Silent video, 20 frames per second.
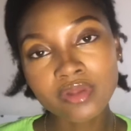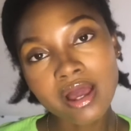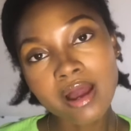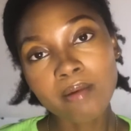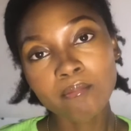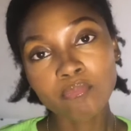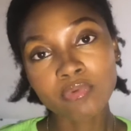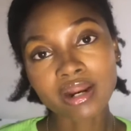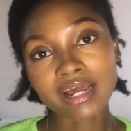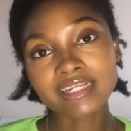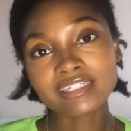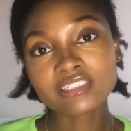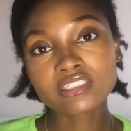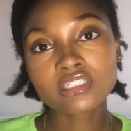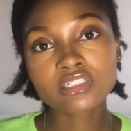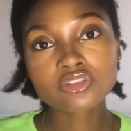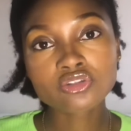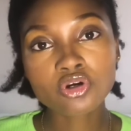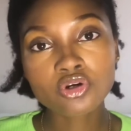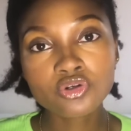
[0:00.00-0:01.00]
but I did
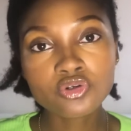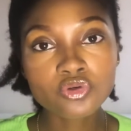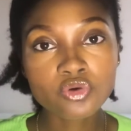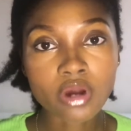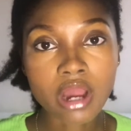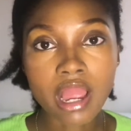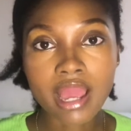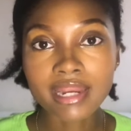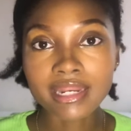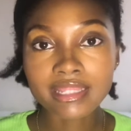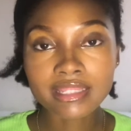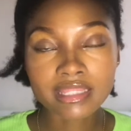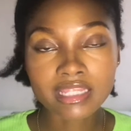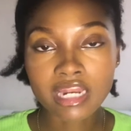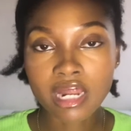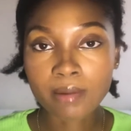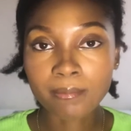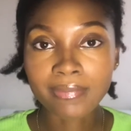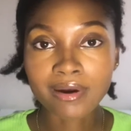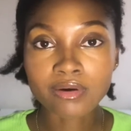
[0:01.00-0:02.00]
not know anything
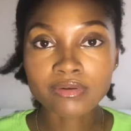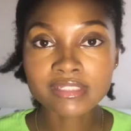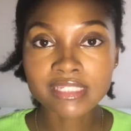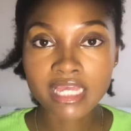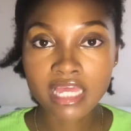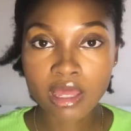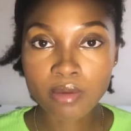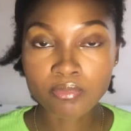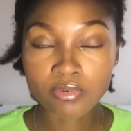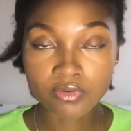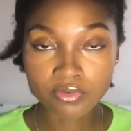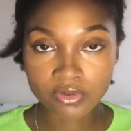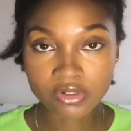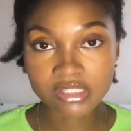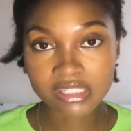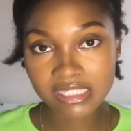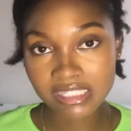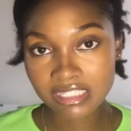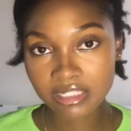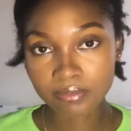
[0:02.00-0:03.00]
about hair
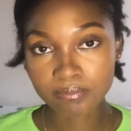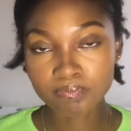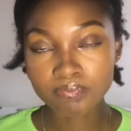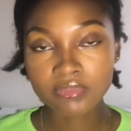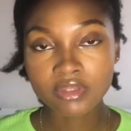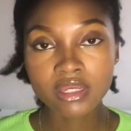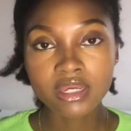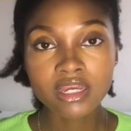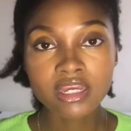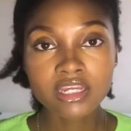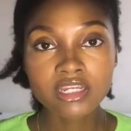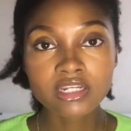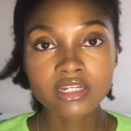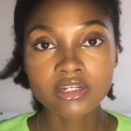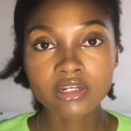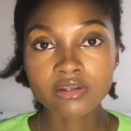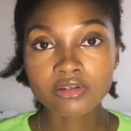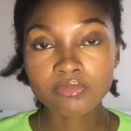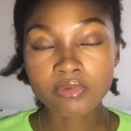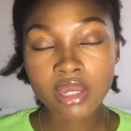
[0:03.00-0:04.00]
porosity.
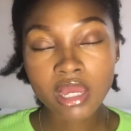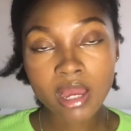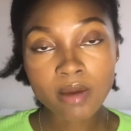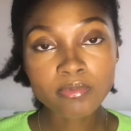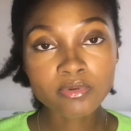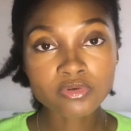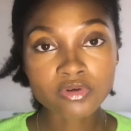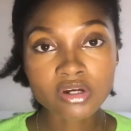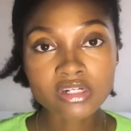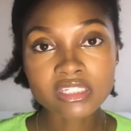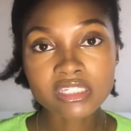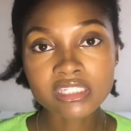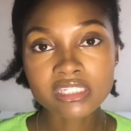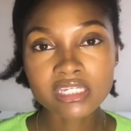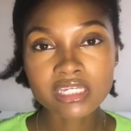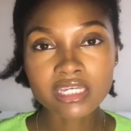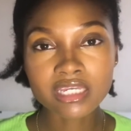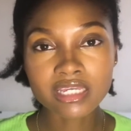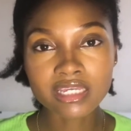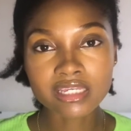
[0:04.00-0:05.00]
Hair porosity
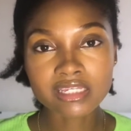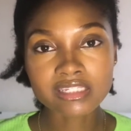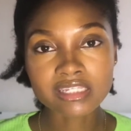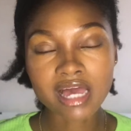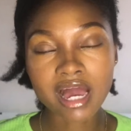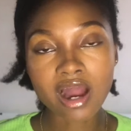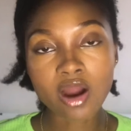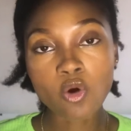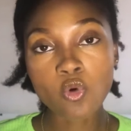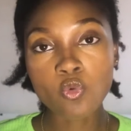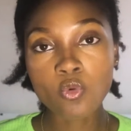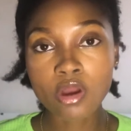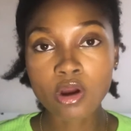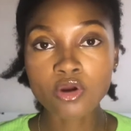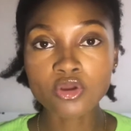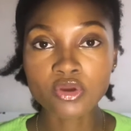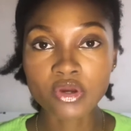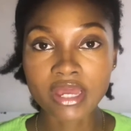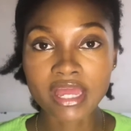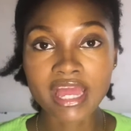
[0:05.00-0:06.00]
is how well your
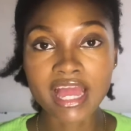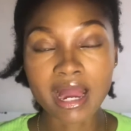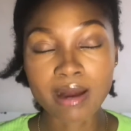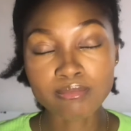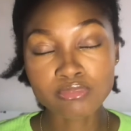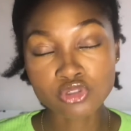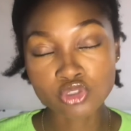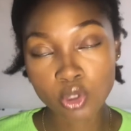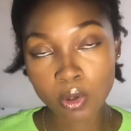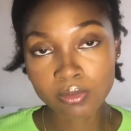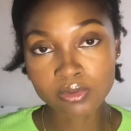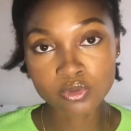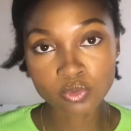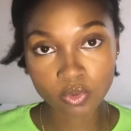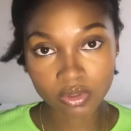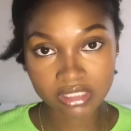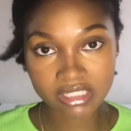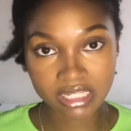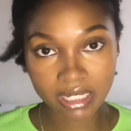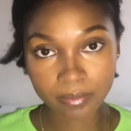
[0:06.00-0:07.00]
hair absorbs
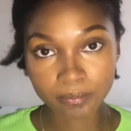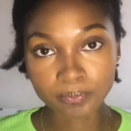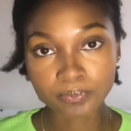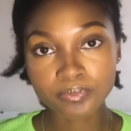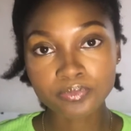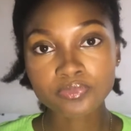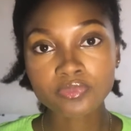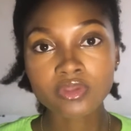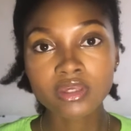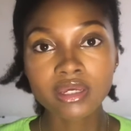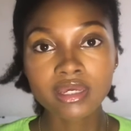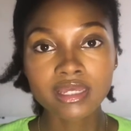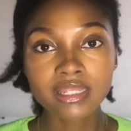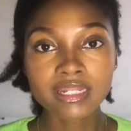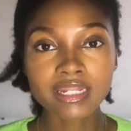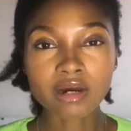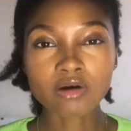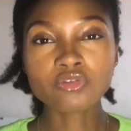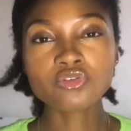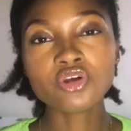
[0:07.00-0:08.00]
water. Now,
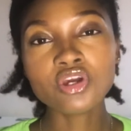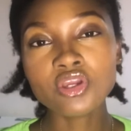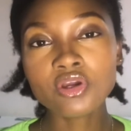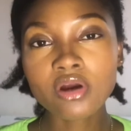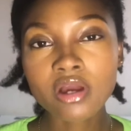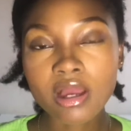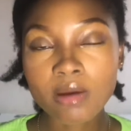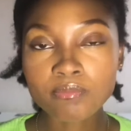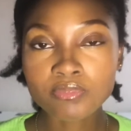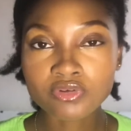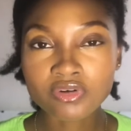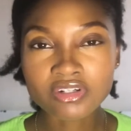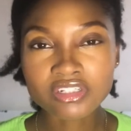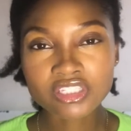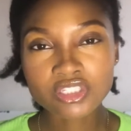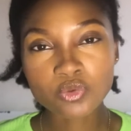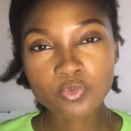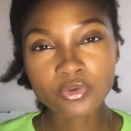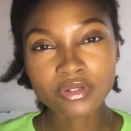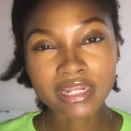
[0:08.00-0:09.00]
knowing your hair porosity
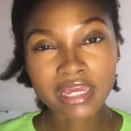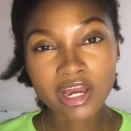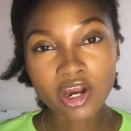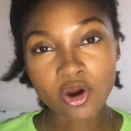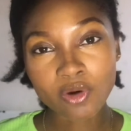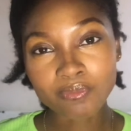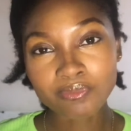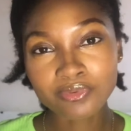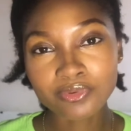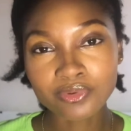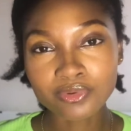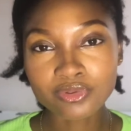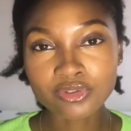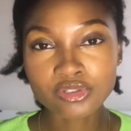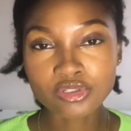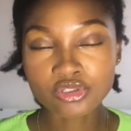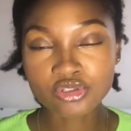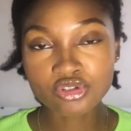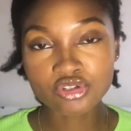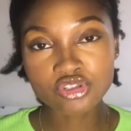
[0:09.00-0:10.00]
would help you to
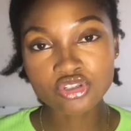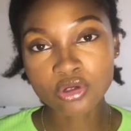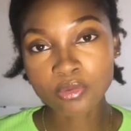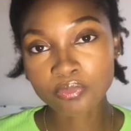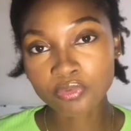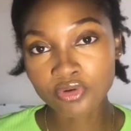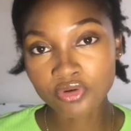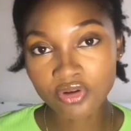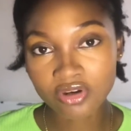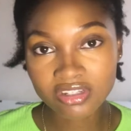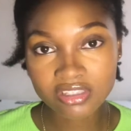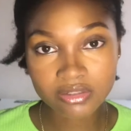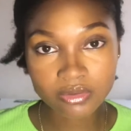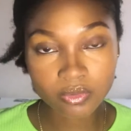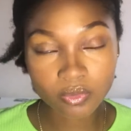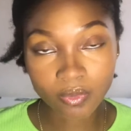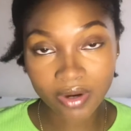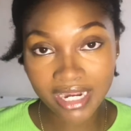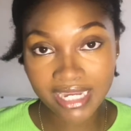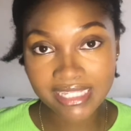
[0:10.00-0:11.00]
choose your products
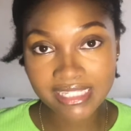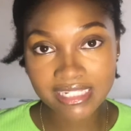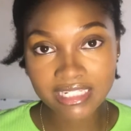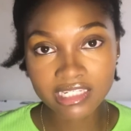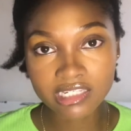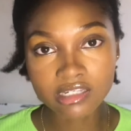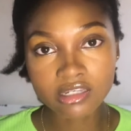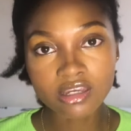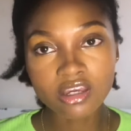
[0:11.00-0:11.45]
wisely,